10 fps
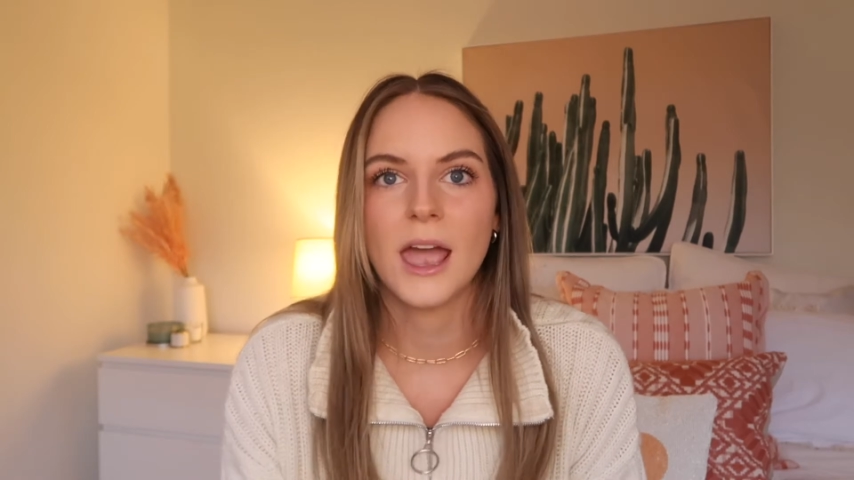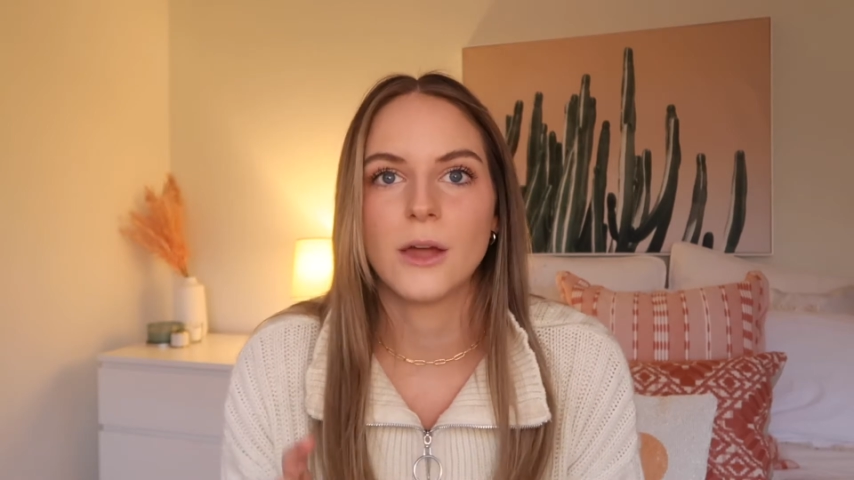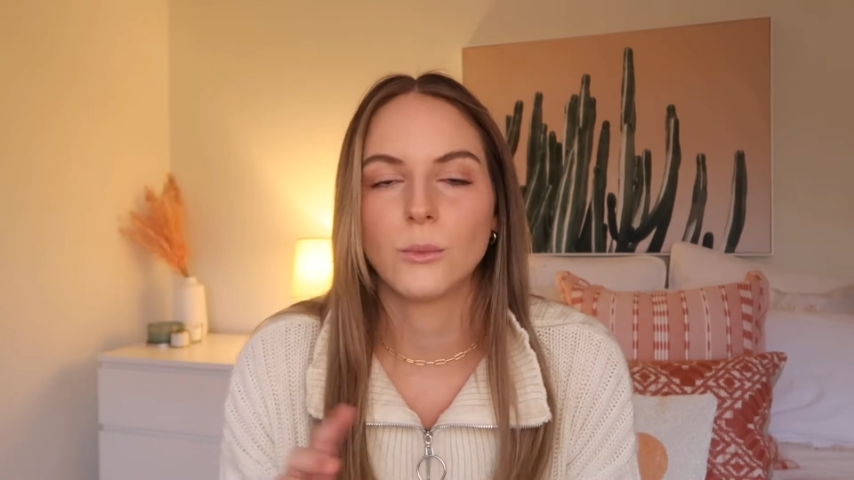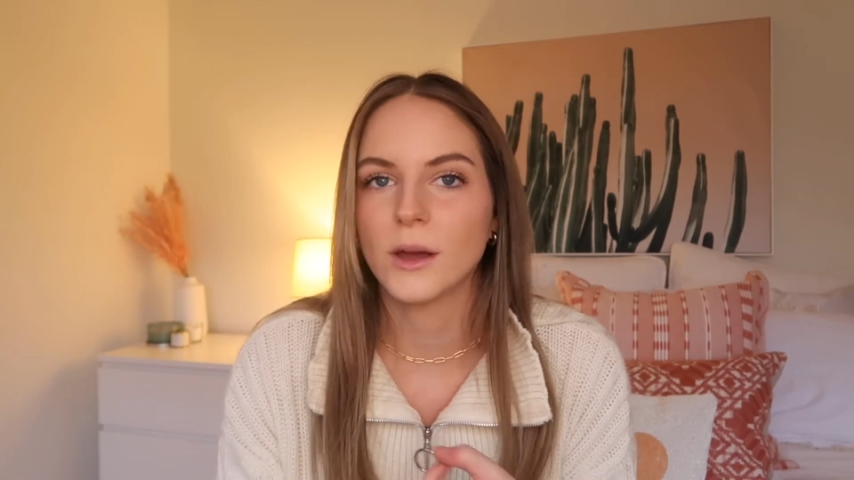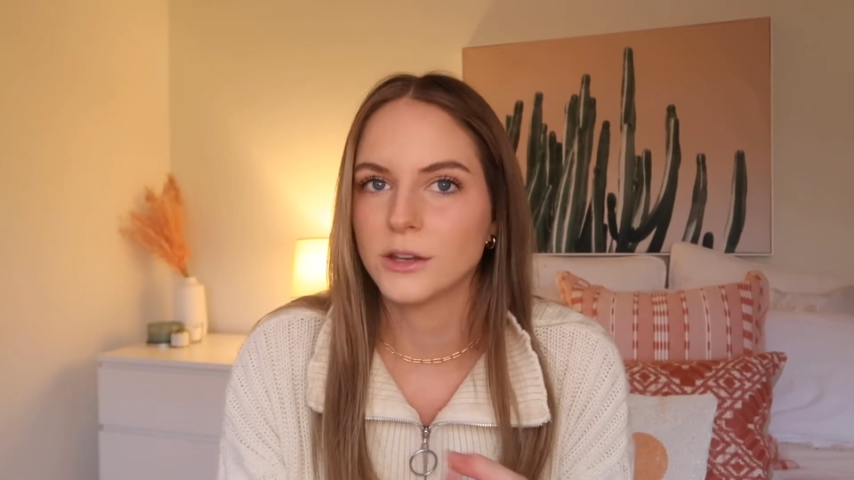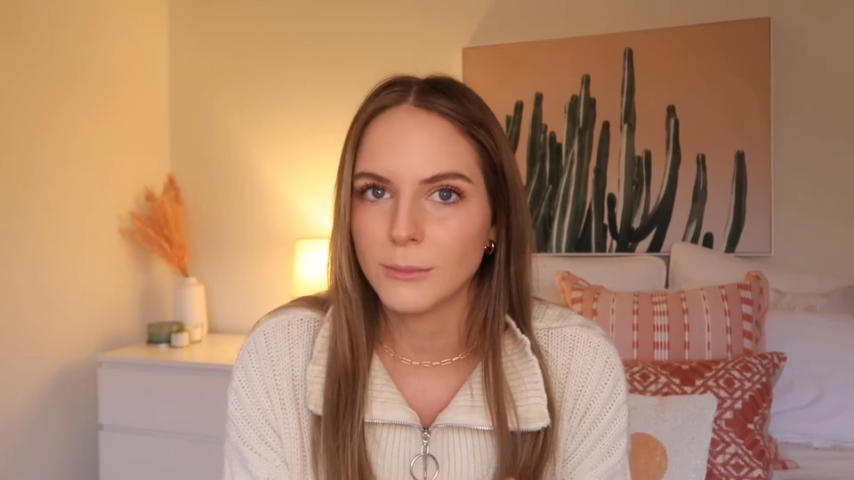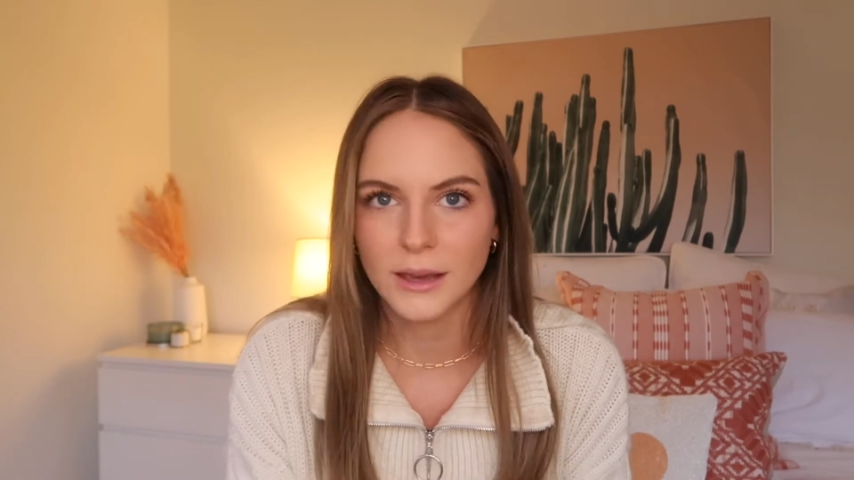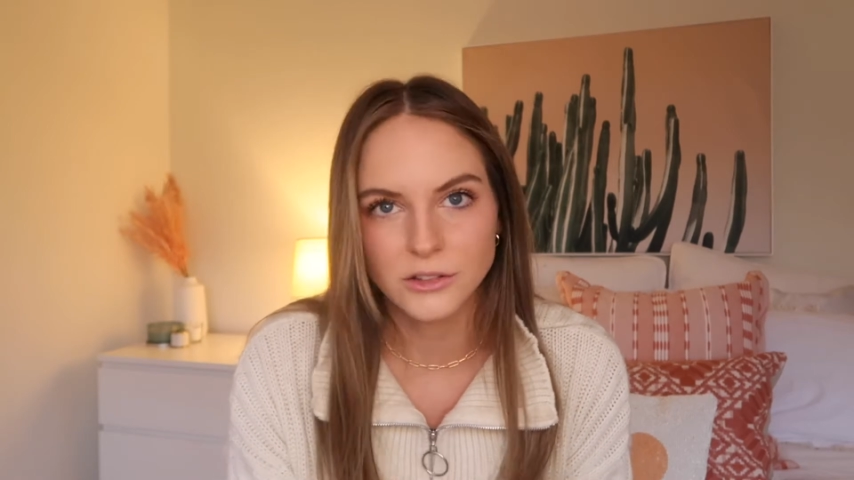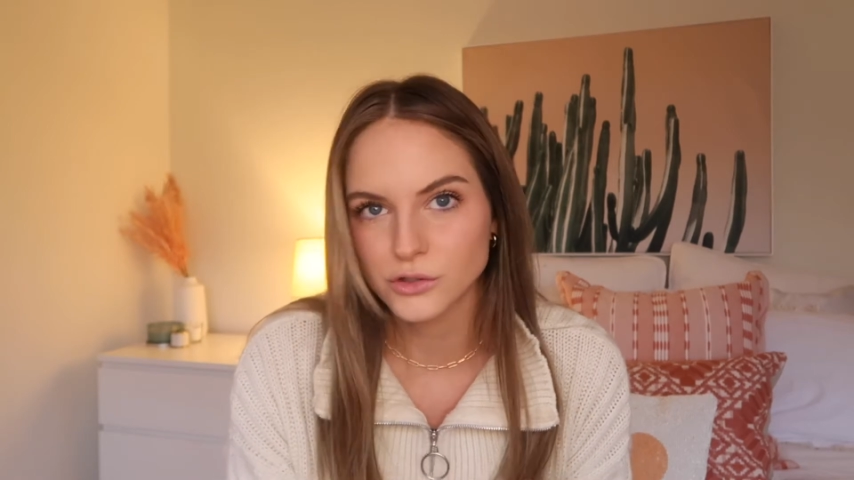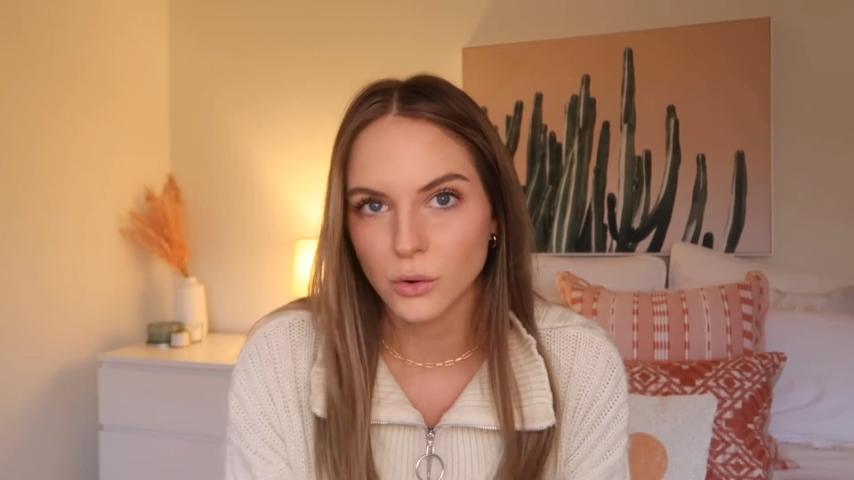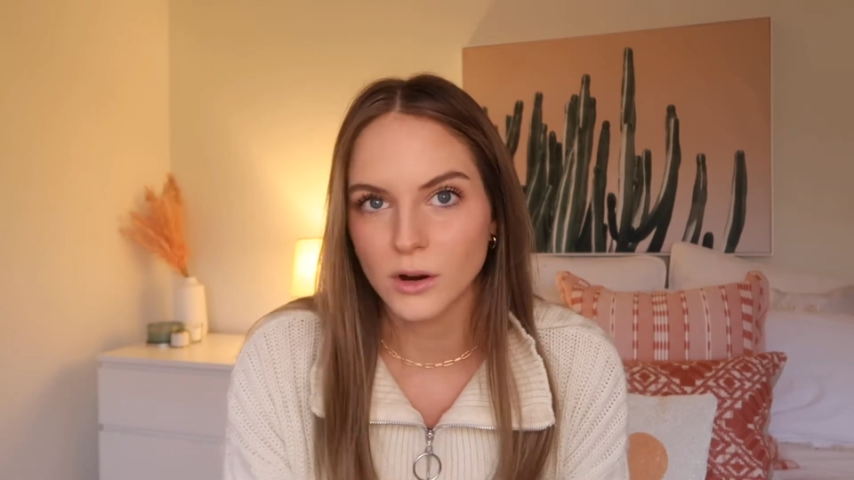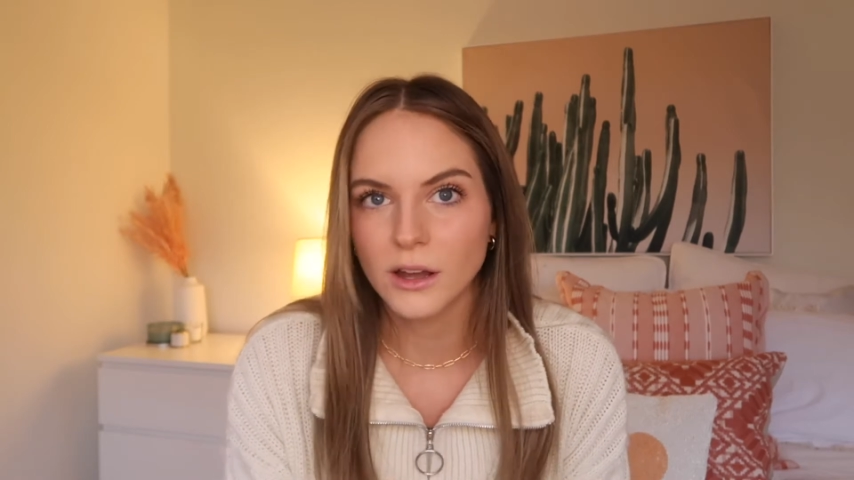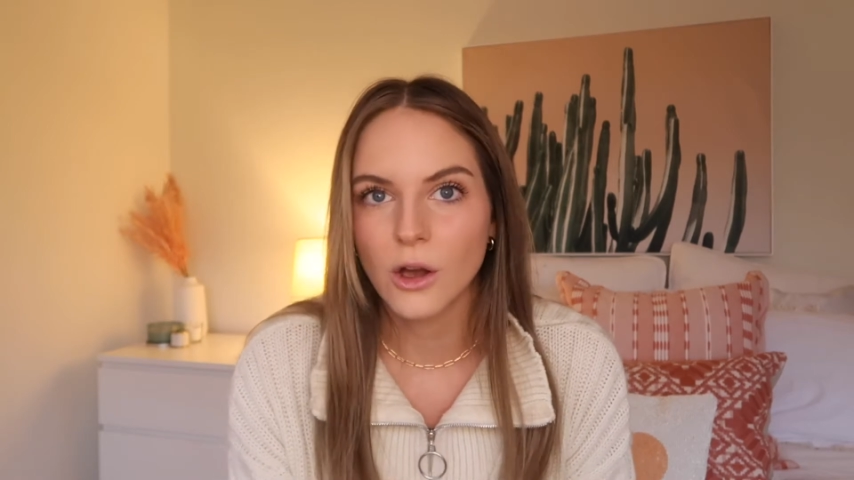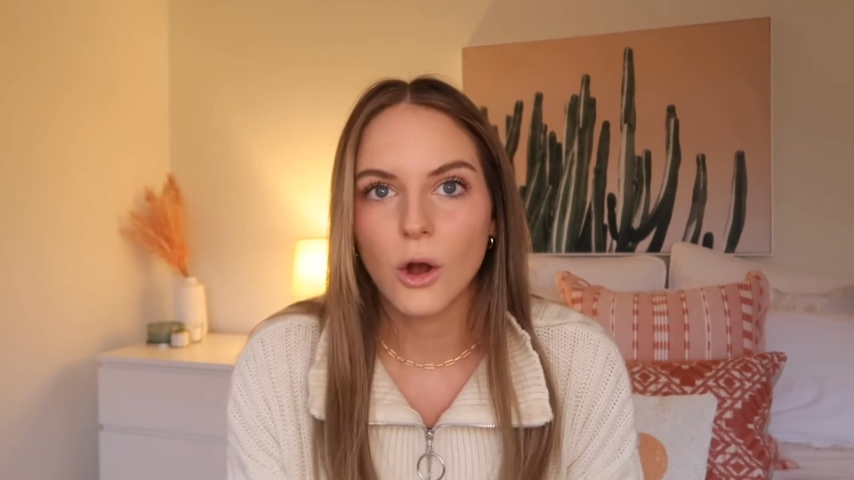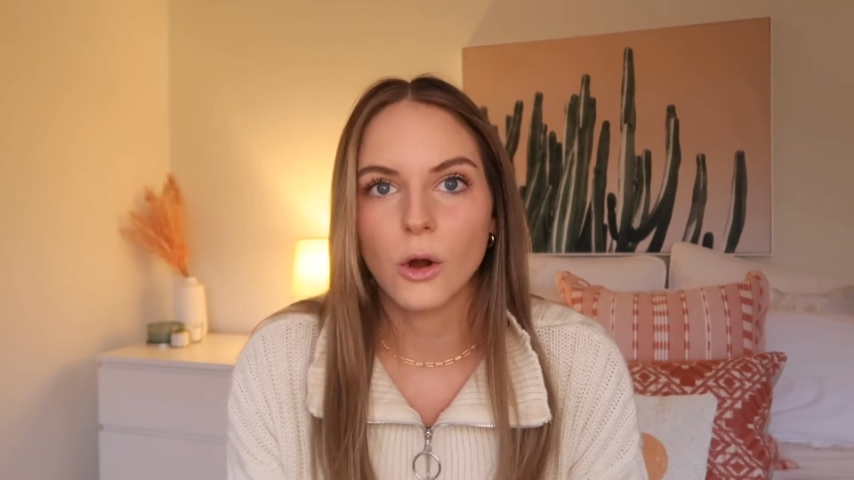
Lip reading: and when you make a story